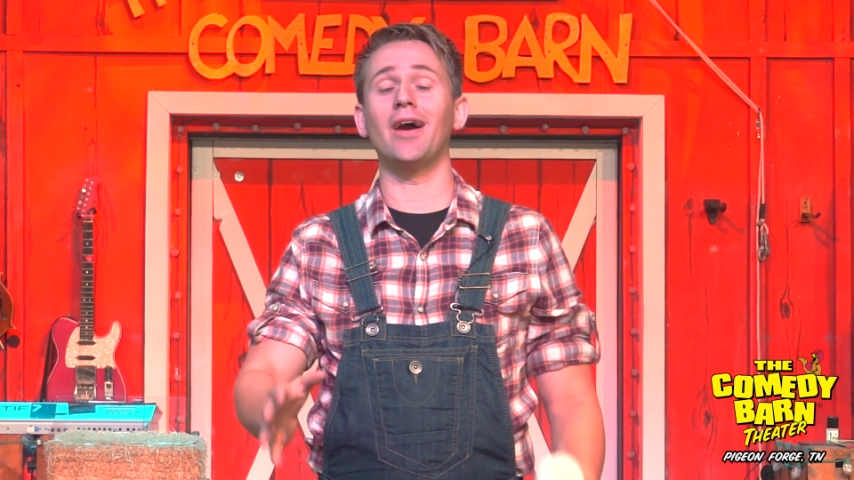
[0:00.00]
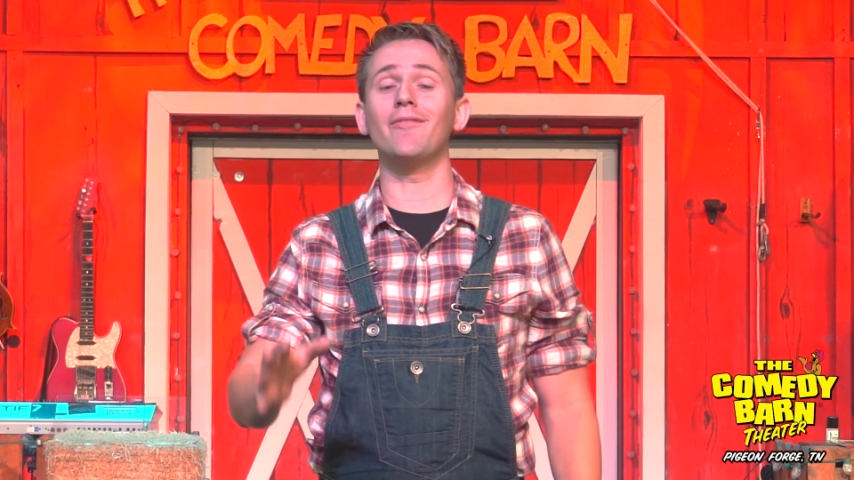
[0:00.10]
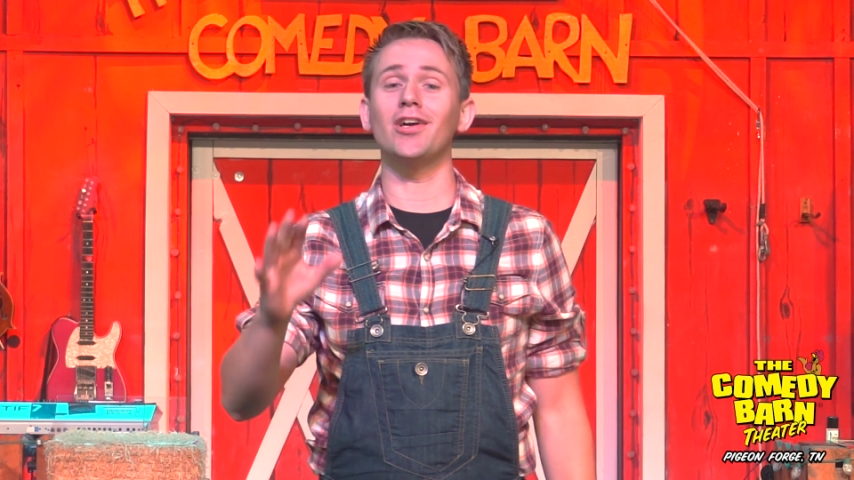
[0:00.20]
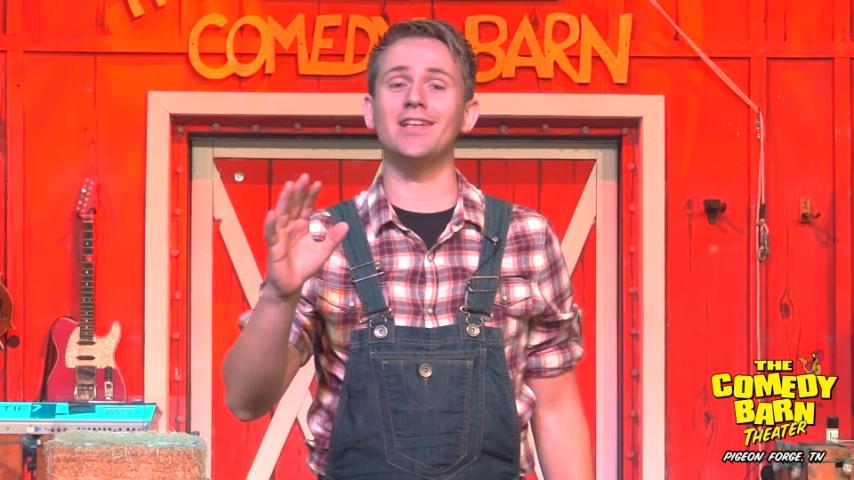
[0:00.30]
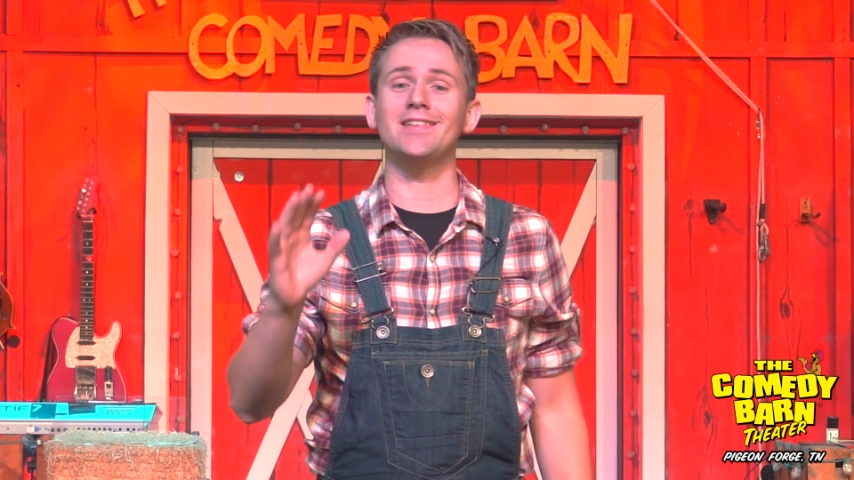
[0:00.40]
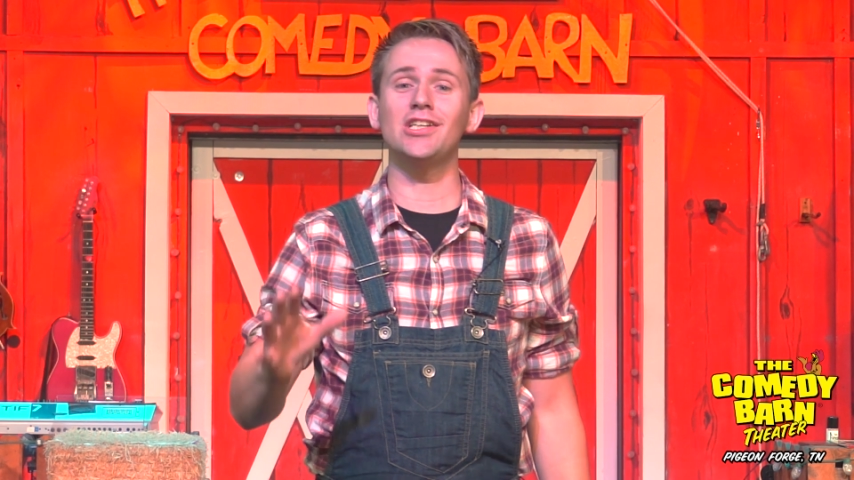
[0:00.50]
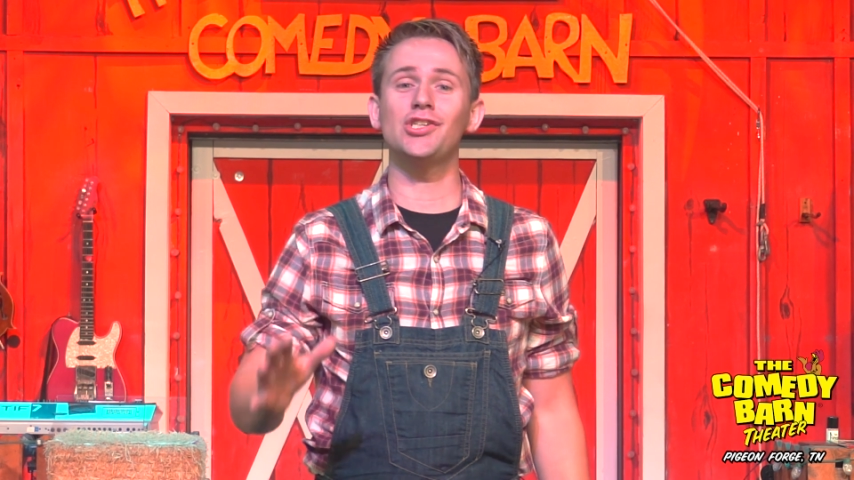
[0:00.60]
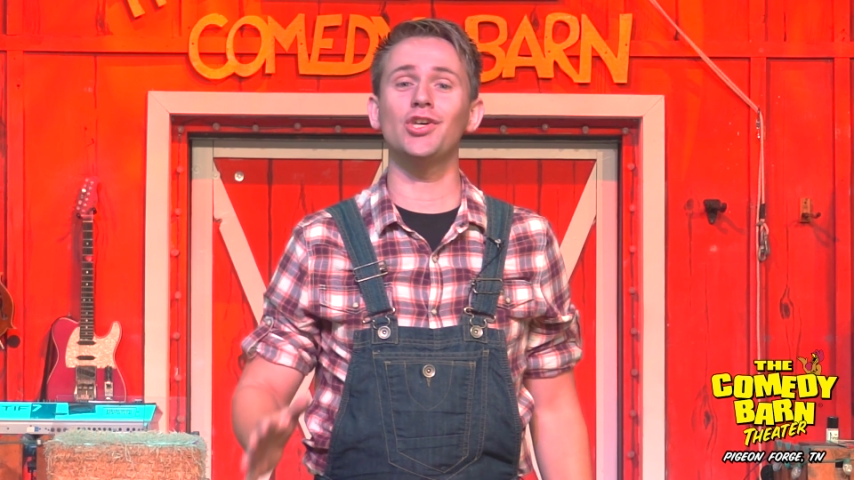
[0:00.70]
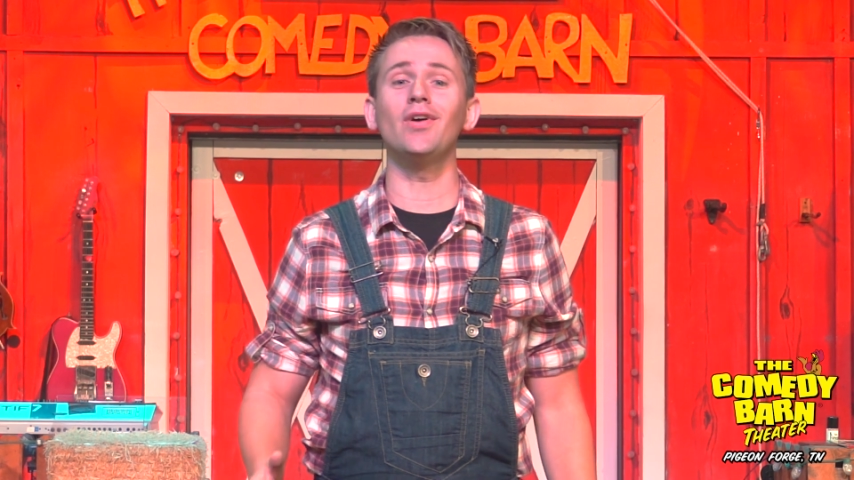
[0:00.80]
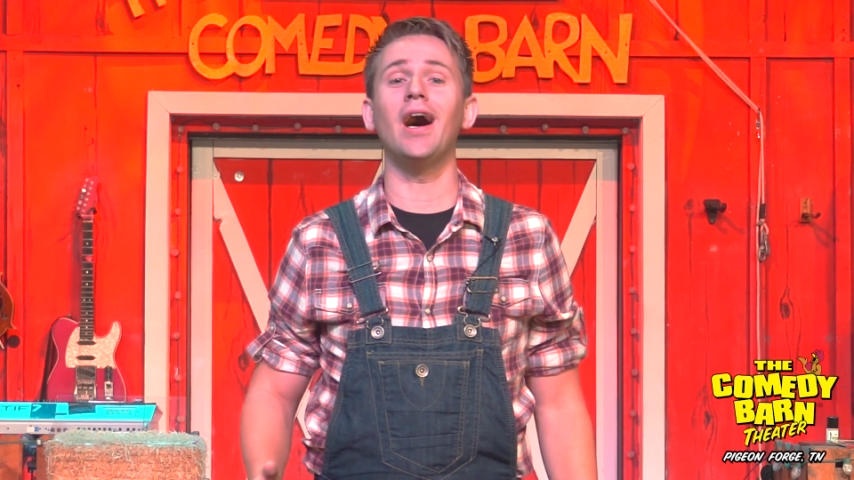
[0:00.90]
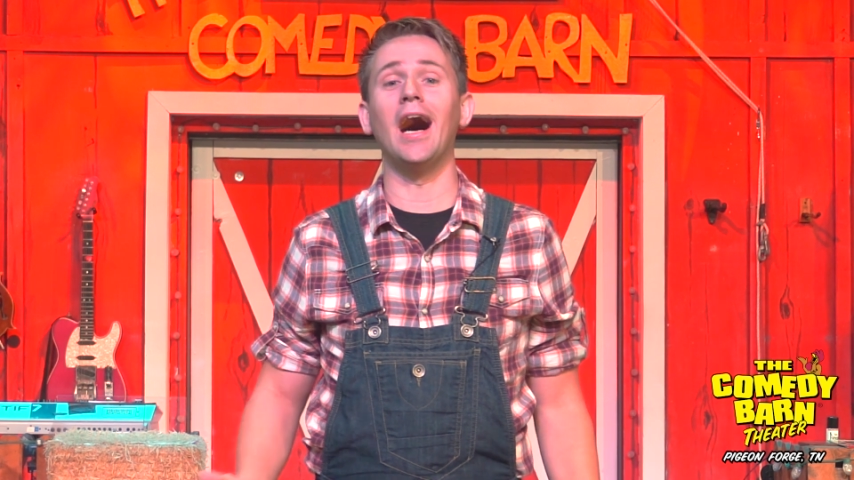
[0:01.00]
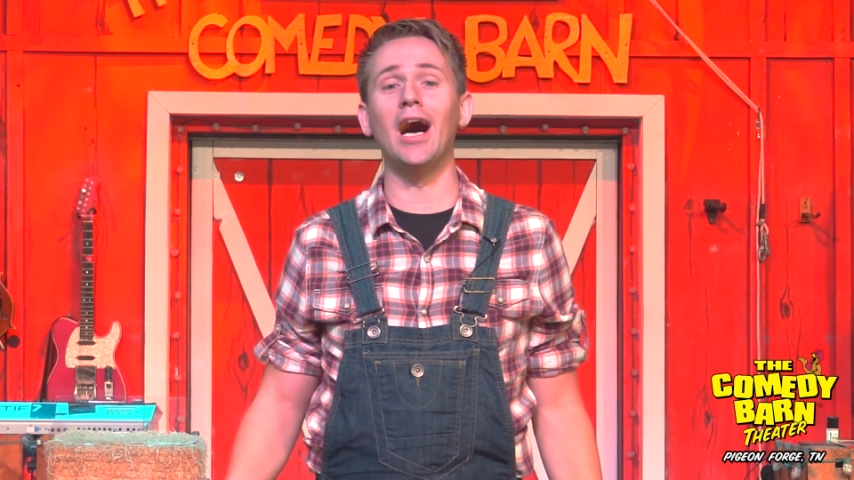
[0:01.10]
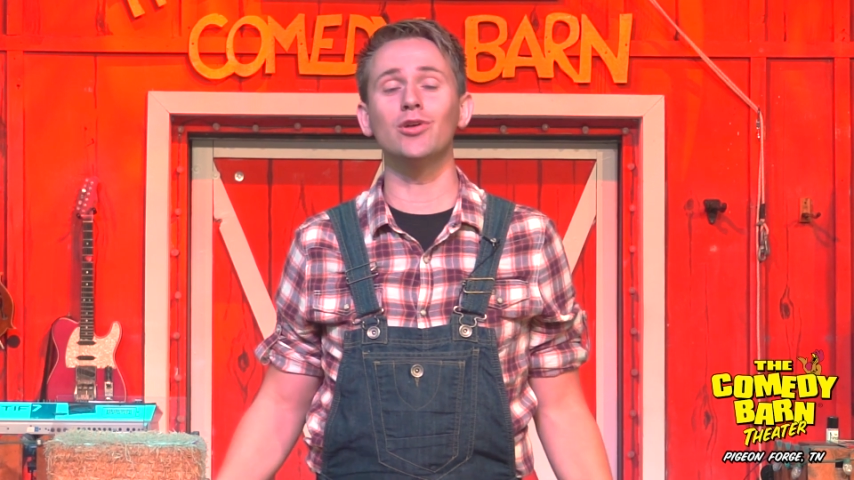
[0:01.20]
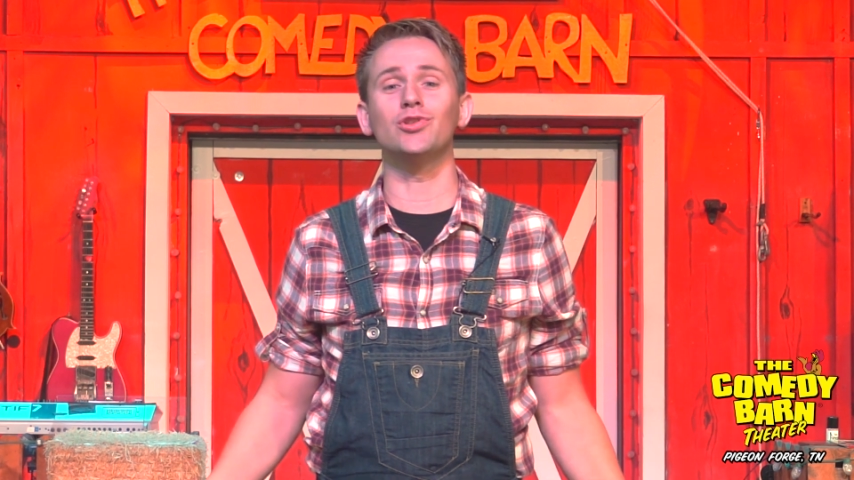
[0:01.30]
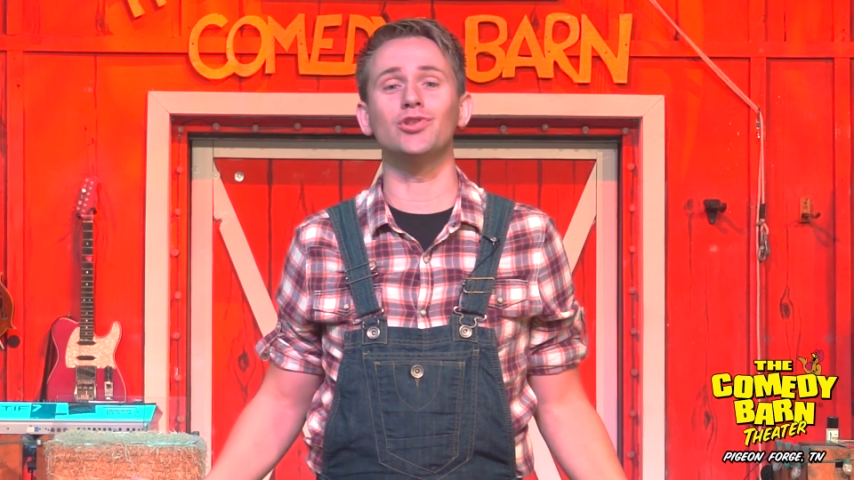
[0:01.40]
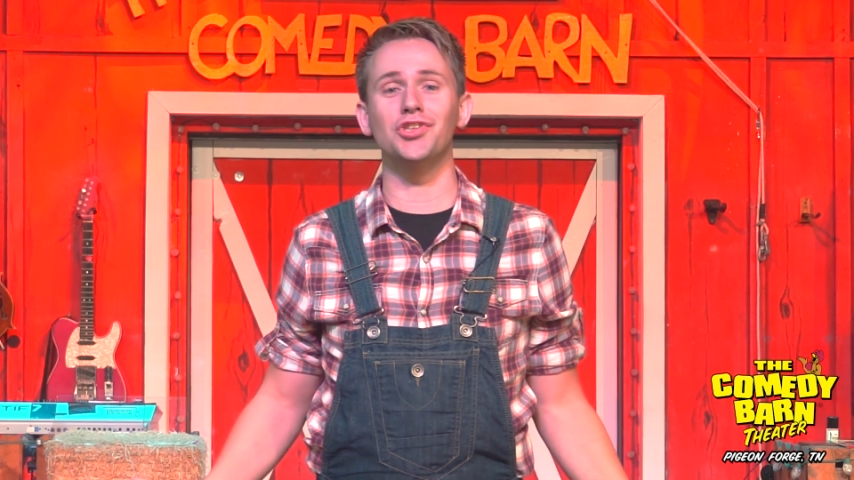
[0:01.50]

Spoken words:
I'm gonna teach you how to